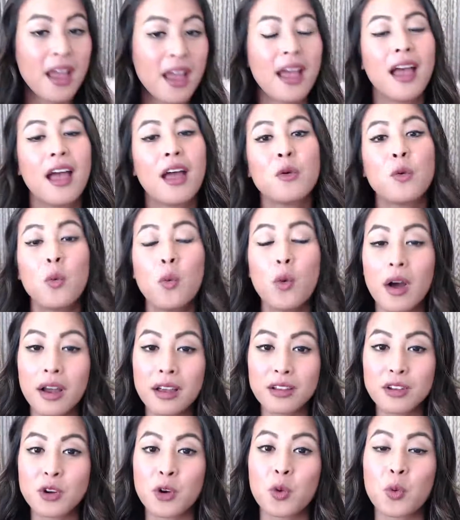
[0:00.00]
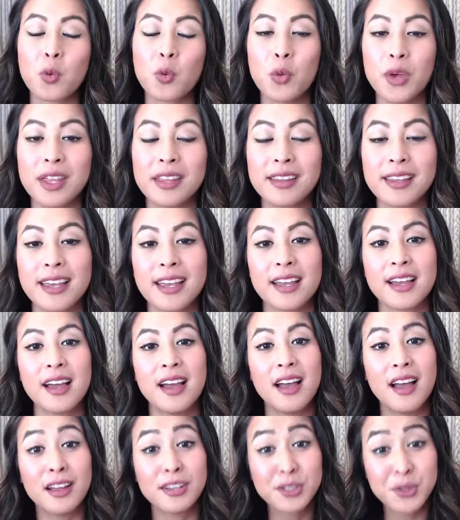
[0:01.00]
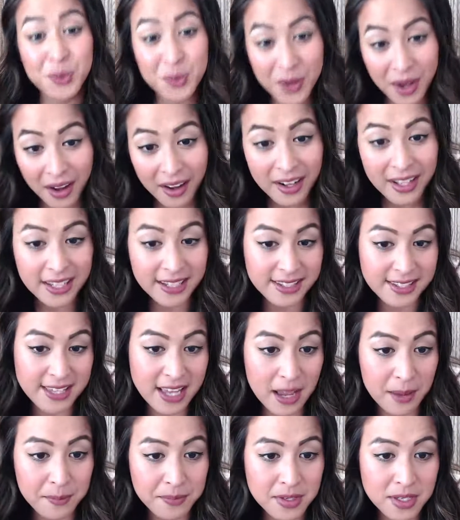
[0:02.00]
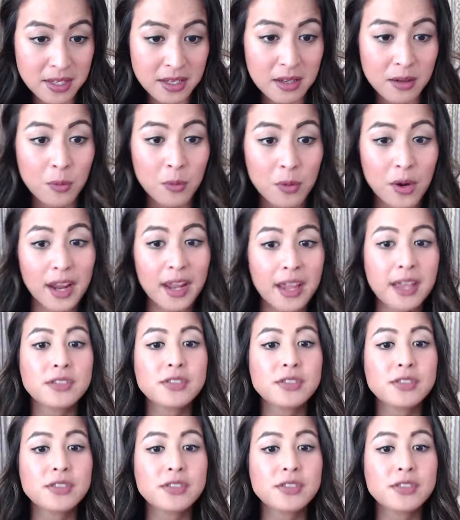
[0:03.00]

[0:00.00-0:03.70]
and what you're willing to not accept, right?